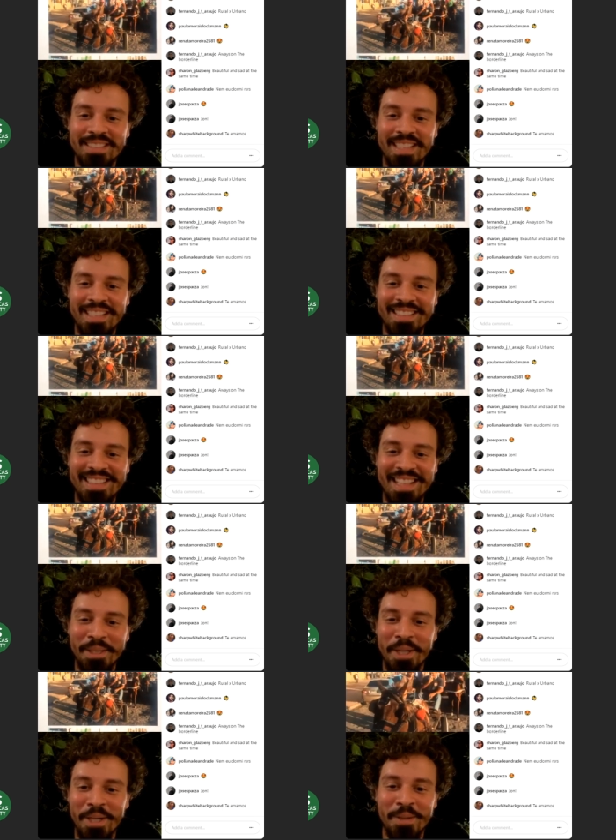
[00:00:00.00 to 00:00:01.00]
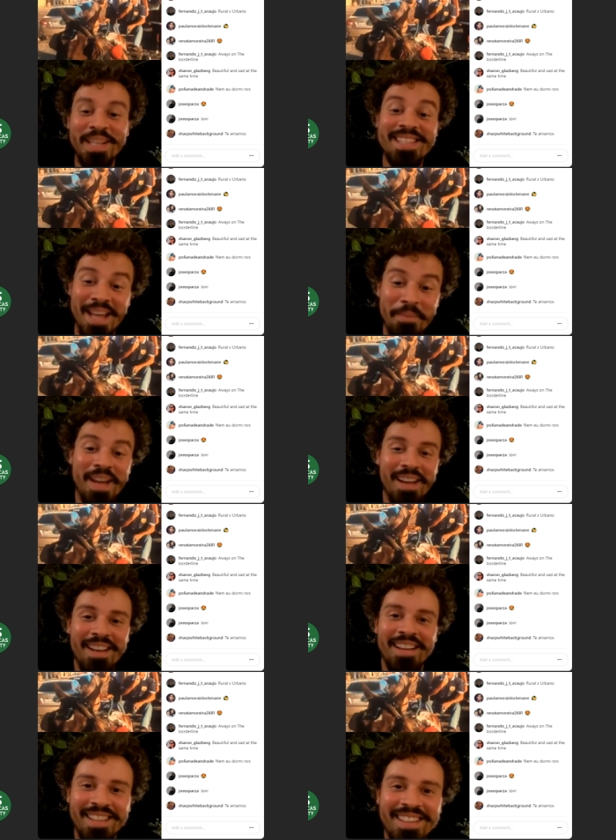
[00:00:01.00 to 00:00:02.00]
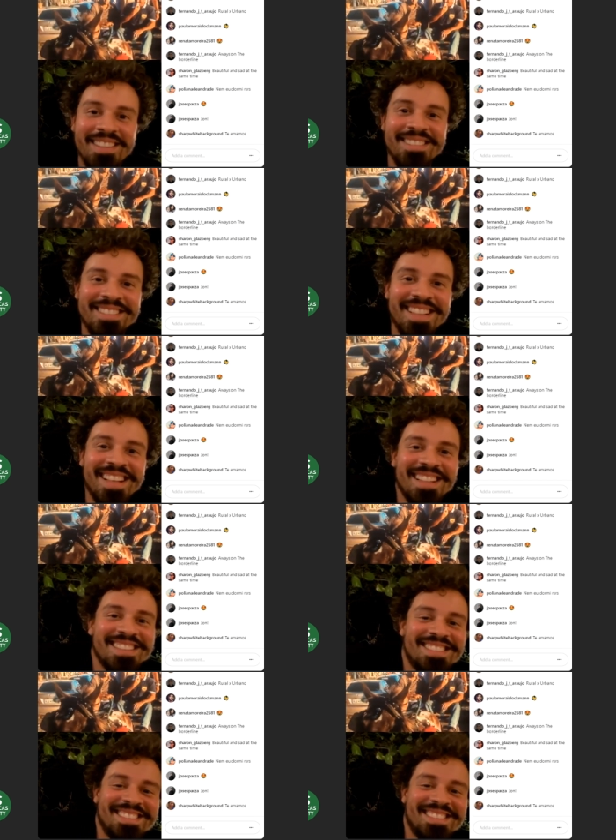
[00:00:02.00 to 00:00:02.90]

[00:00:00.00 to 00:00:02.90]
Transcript: Here you are. Here is Sean. That's Ian.